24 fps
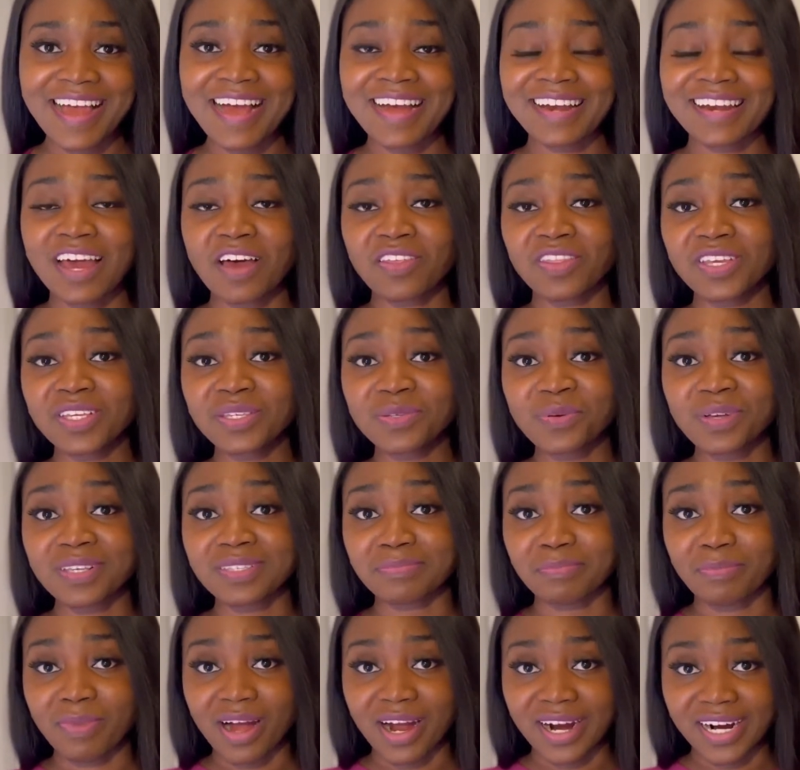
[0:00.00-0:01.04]
Now, this was
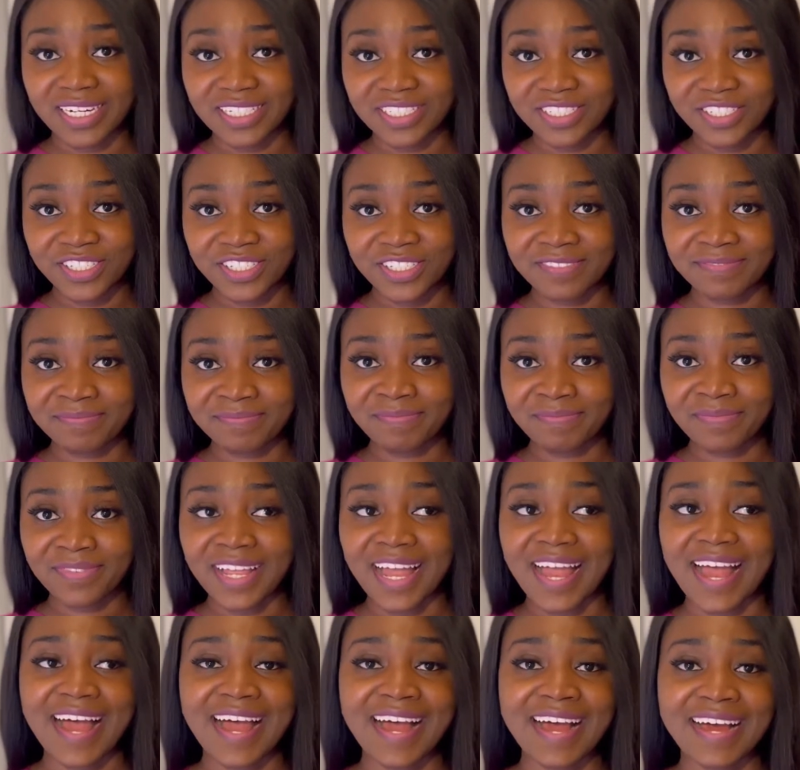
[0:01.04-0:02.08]
March,
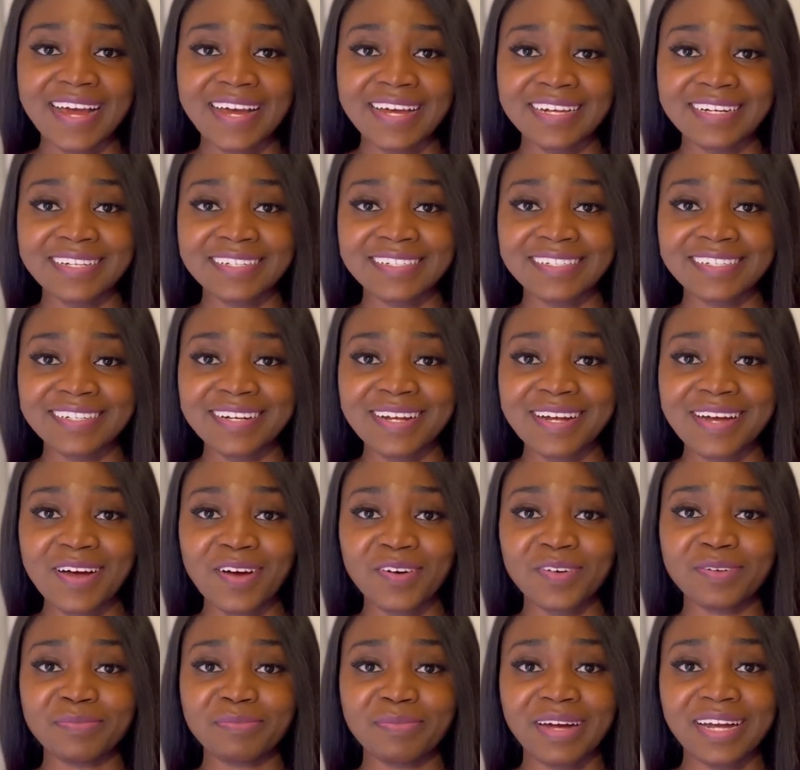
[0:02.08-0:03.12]
and
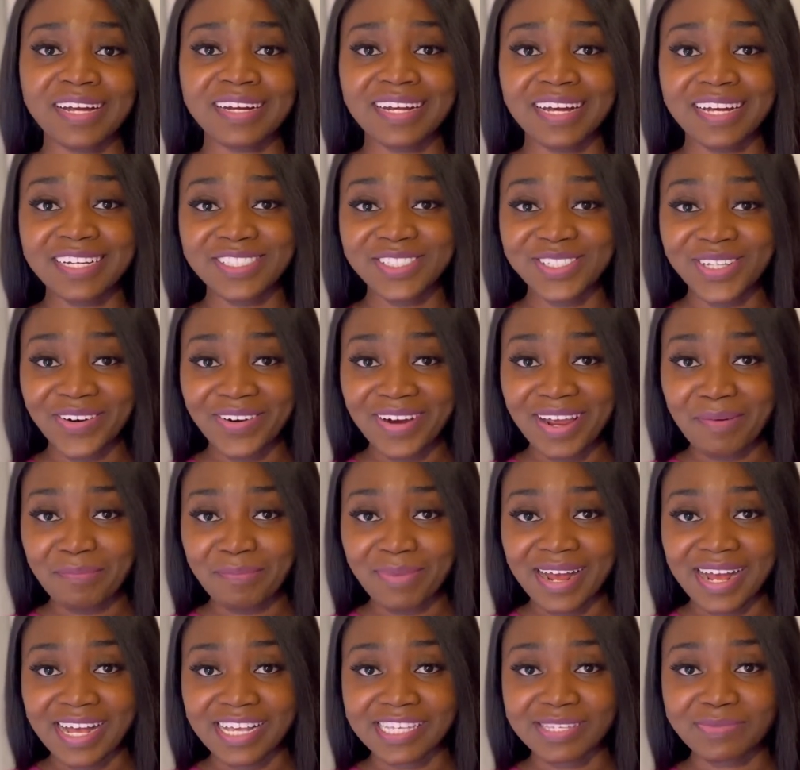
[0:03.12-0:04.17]
on my Nigerian
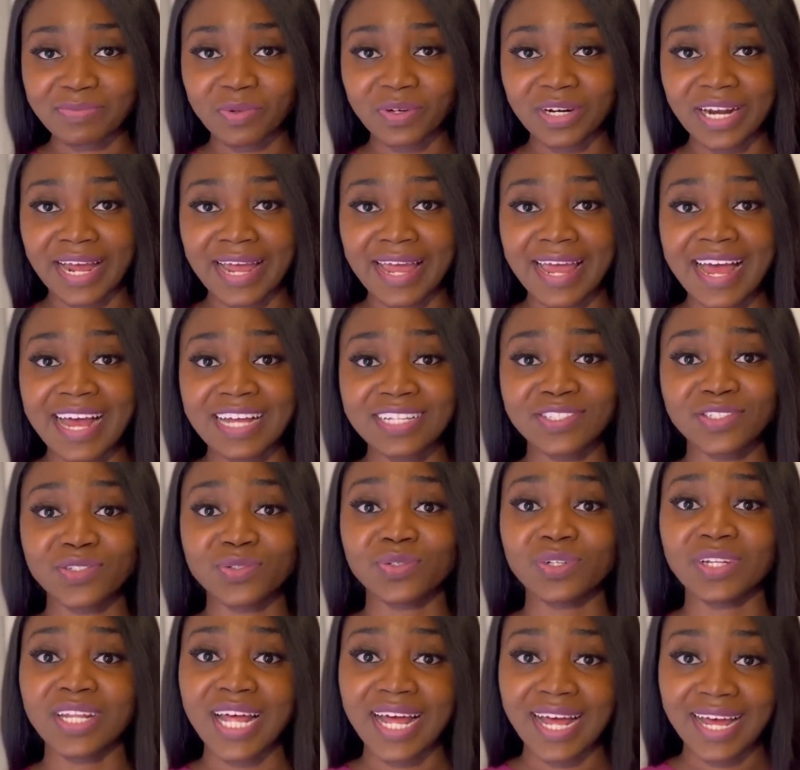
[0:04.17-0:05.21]
passport, I had
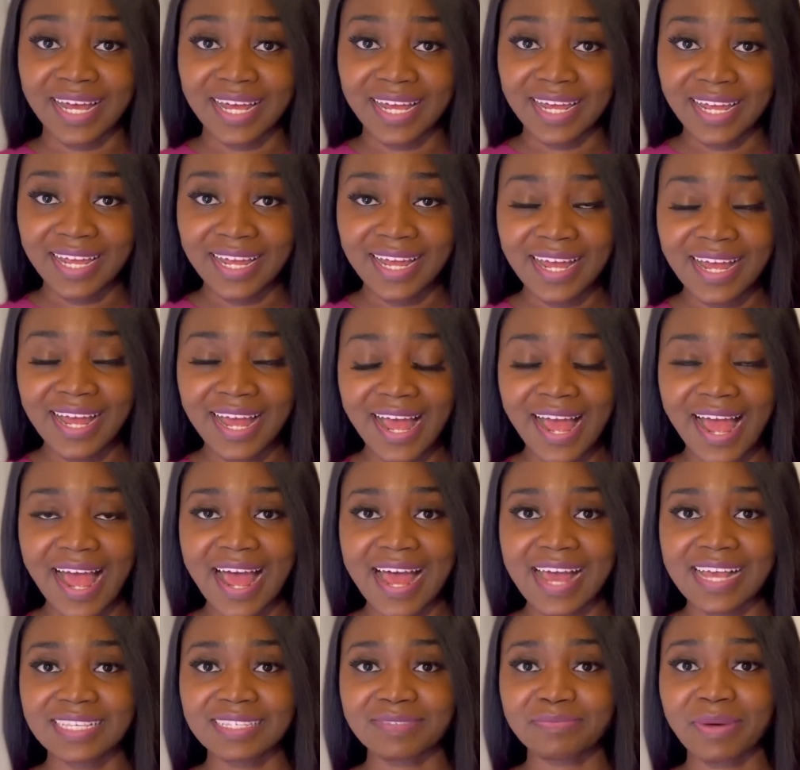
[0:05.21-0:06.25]
July
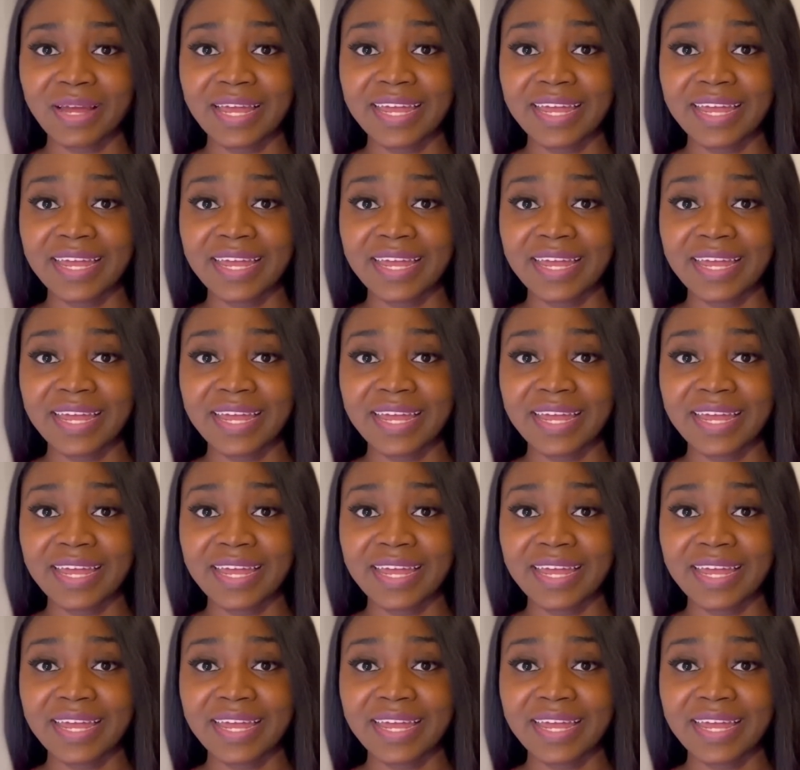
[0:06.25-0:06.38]
as my